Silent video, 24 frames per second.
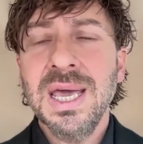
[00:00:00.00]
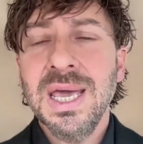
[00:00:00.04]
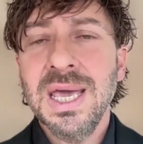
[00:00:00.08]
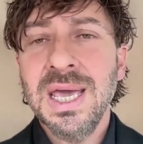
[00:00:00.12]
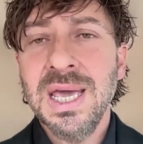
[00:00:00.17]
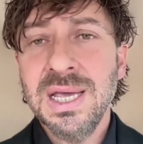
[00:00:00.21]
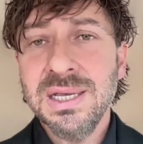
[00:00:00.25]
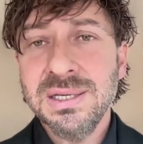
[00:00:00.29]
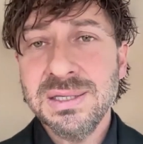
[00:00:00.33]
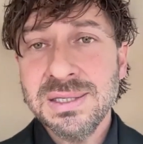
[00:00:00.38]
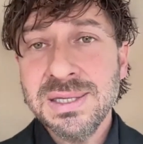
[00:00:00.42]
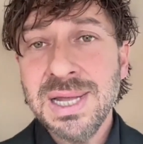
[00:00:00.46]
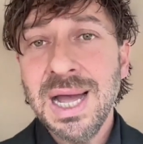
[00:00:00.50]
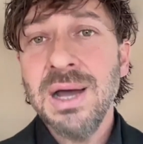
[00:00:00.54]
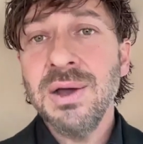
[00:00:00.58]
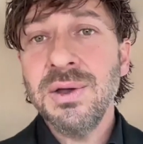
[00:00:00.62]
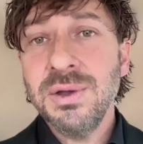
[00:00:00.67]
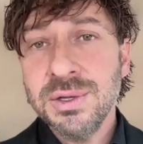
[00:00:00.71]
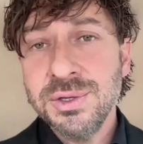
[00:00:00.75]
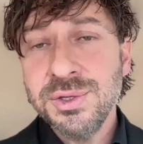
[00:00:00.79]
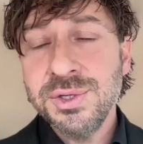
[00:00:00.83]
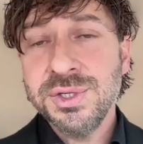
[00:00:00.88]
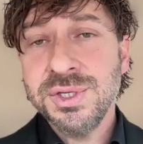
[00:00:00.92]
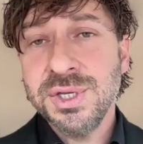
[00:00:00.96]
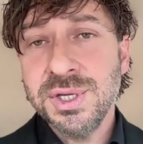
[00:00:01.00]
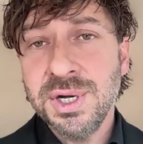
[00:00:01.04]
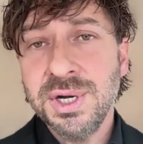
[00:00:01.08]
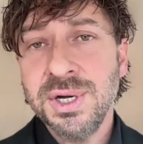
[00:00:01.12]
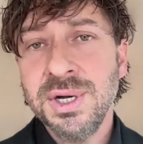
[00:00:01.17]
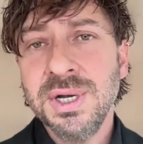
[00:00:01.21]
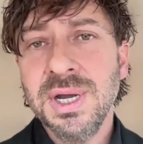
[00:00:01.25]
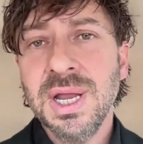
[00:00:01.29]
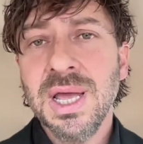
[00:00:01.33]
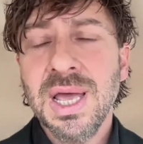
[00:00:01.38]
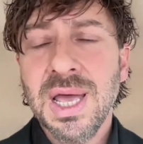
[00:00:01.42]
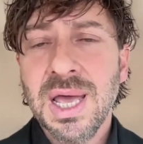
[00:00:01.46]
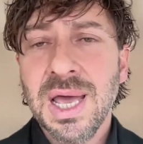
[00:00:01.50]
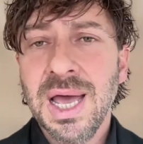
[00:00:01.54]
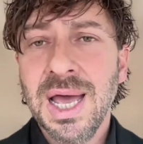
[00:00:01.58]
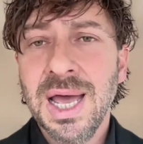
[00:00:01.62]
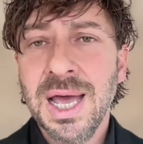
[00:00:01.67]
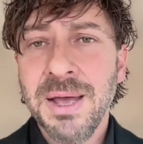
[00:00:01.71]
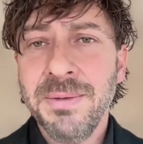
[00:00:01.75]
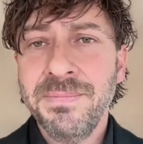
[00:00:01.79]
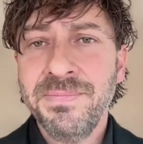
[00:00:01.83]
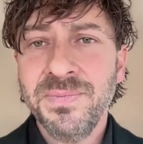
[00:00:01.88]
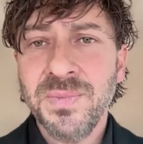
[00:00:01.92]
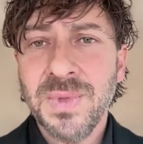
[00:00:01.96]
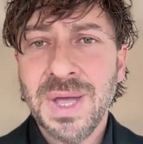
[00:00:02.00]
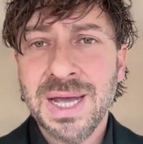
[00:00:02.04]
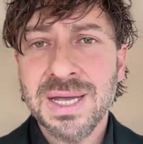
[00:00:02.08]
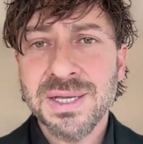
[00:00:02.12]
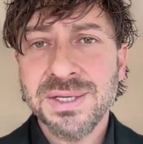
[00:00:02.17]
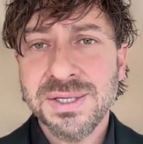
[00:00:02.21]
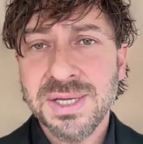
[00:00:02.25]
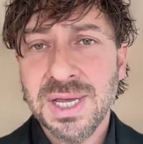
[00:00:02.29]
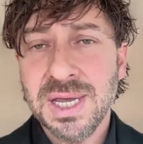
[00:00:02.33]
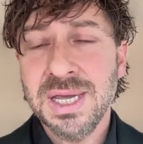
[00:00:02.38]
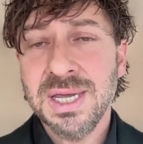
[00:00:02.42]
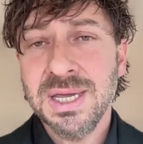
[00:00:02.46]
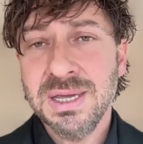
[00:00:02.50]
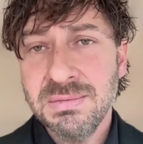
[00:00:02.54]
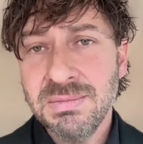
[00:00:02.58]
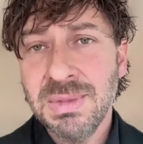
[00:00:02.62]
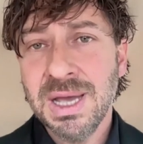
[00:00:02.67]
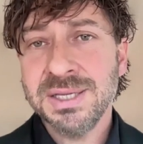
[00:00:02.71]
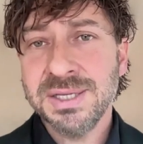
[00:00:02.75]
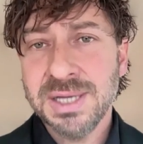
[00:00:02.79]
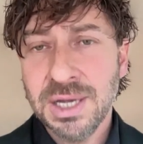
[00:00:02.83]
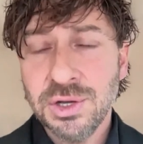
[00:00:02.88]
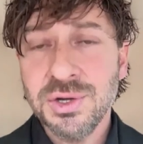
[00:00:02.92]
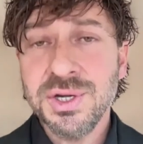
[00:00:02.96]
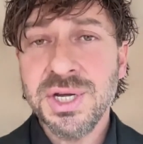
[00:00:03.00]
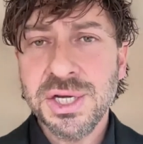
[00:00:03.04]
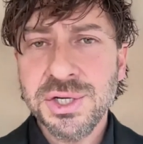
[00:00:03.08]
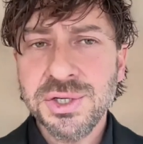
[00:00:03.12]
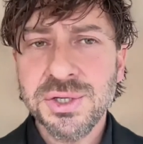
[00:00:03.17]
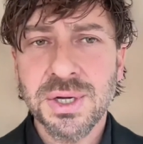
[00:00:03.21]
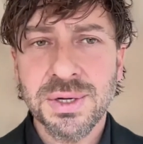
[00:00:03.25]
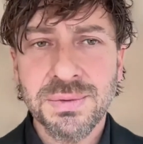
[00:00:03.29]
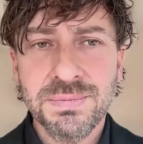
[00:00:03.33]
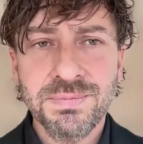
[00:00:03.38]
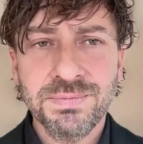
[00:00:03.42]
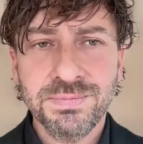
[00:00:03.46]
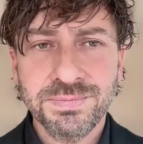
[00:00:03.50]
is now considered as a condition.